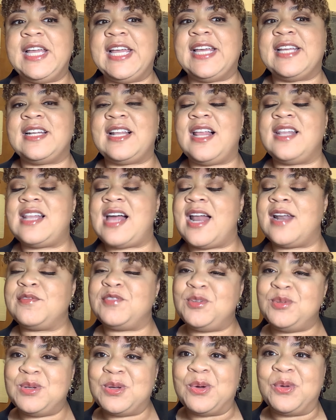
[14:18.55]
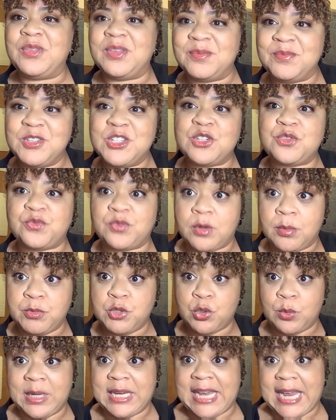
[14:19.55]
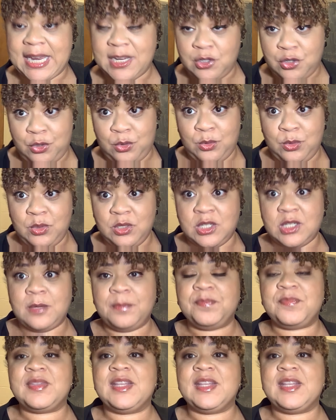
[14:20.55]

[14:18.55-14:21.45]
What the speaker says: and a lot of you know them just from doing etudes.